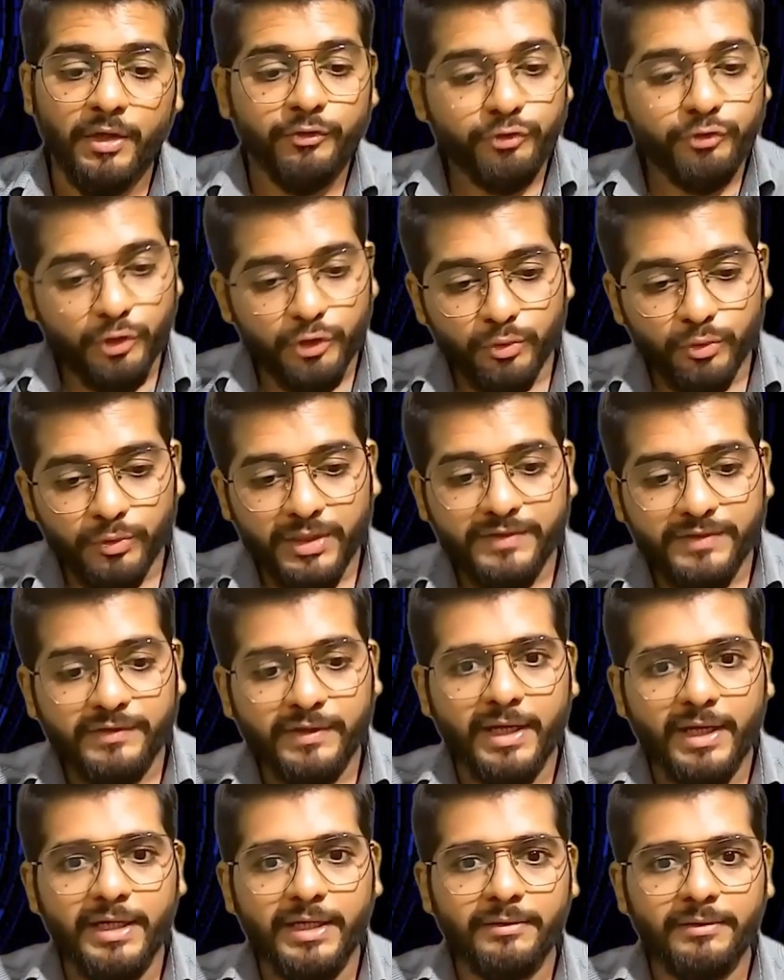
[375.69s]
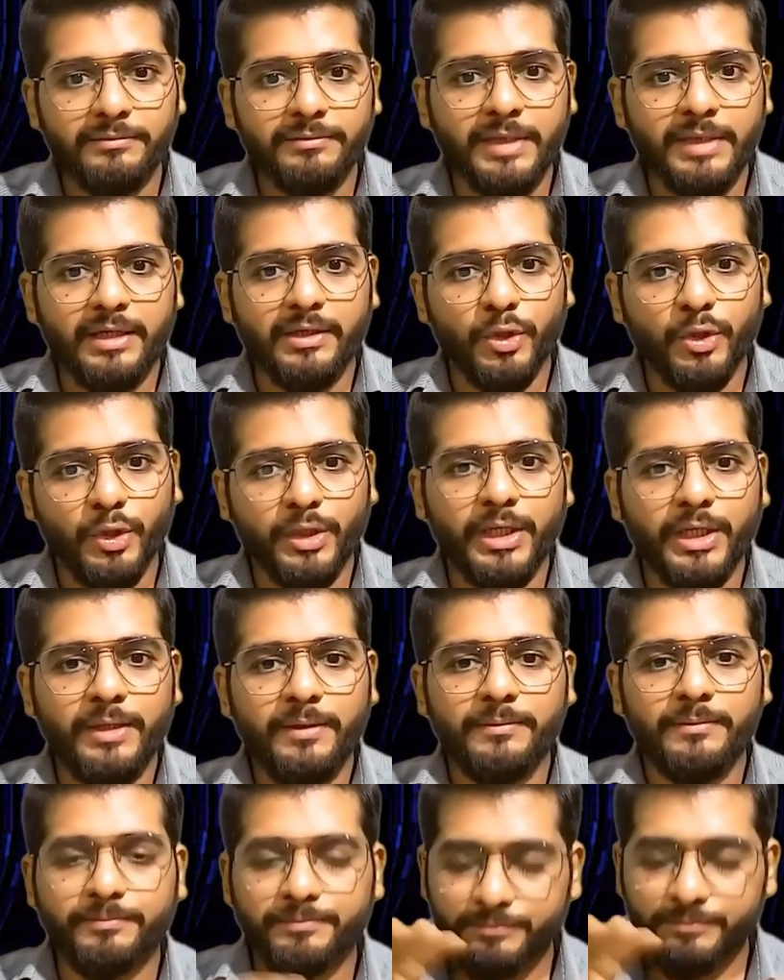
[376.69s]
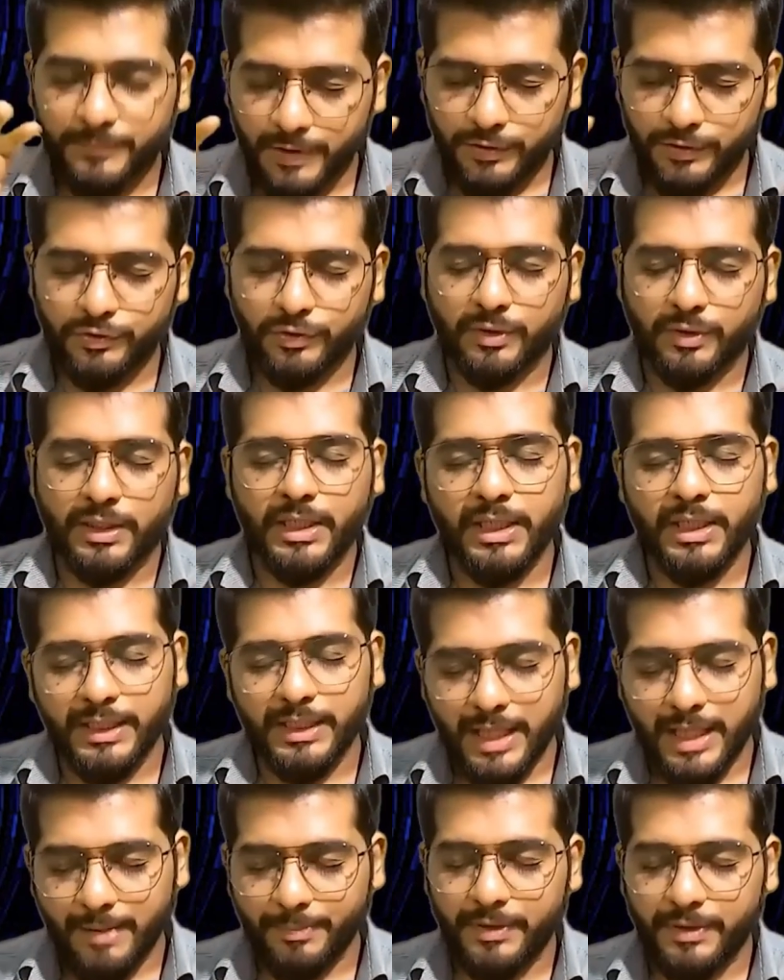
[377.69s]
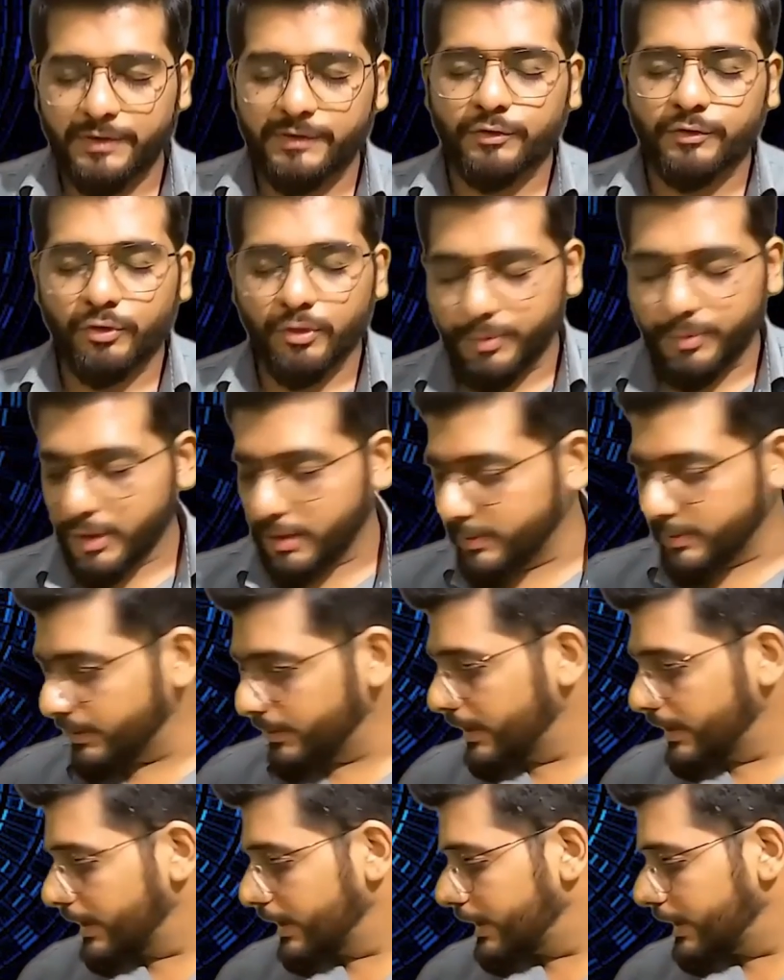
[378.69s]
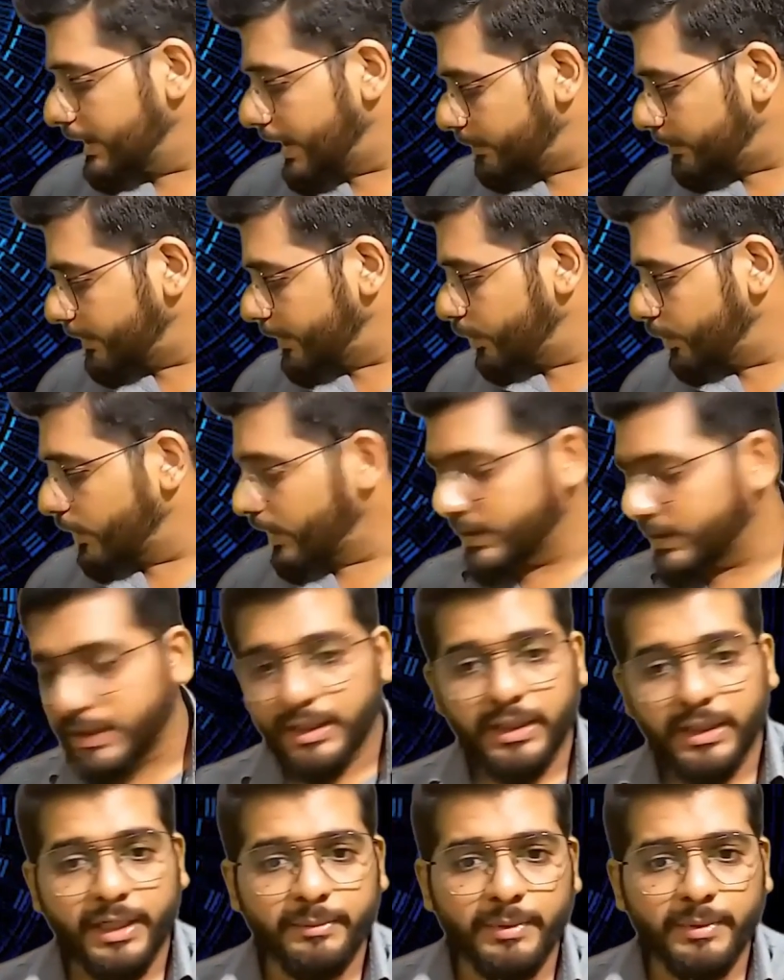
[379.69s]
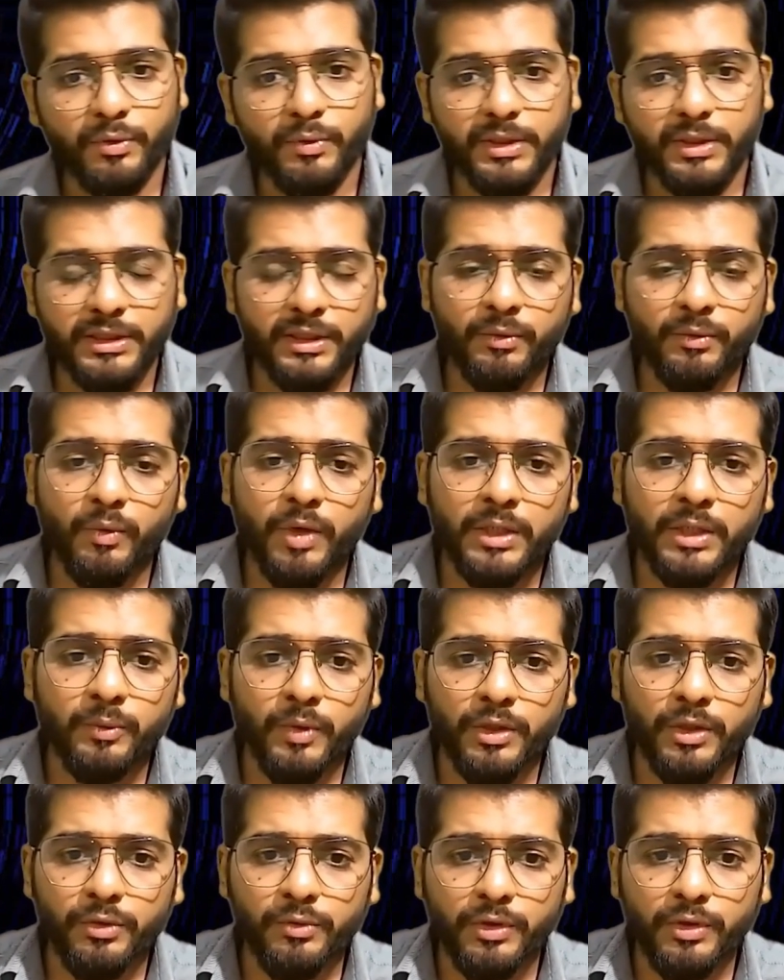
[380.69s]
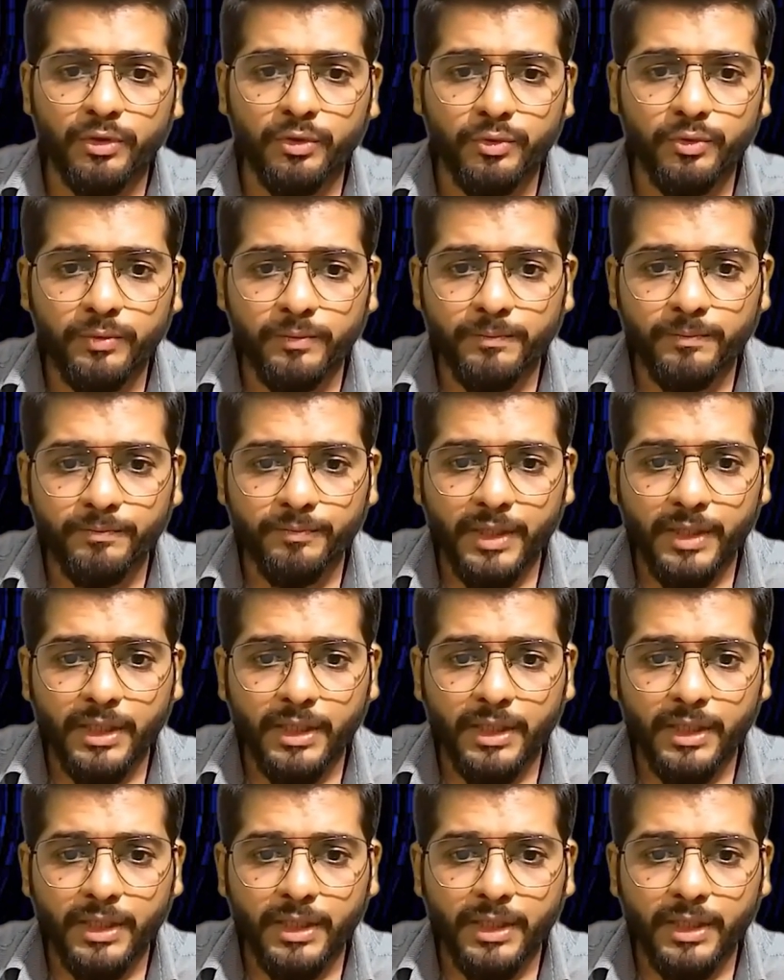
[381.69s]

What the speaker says: So you decide that, okay, it's okay, it happens, no problem. Let me do one thing. What do you want to do?